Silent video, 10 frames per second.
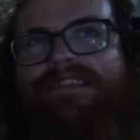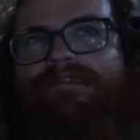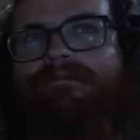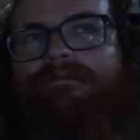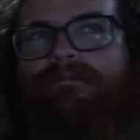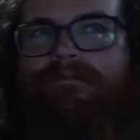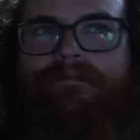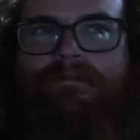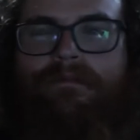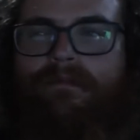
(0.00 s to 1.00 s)
Oh, here
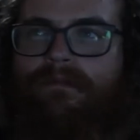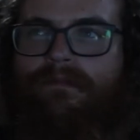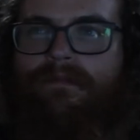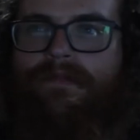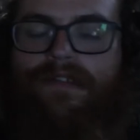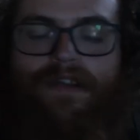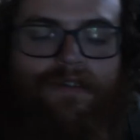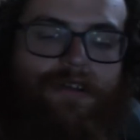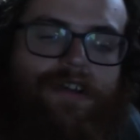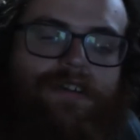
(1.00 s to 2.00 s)
comes another car. Oh
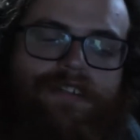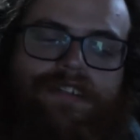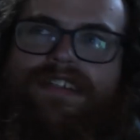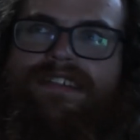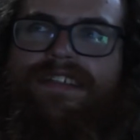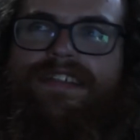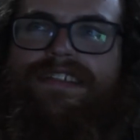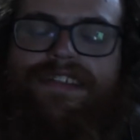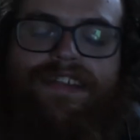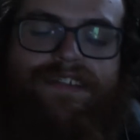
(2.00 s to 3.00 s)
no. Is it
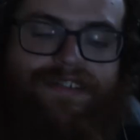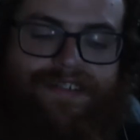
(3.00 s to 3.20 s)
Cinder?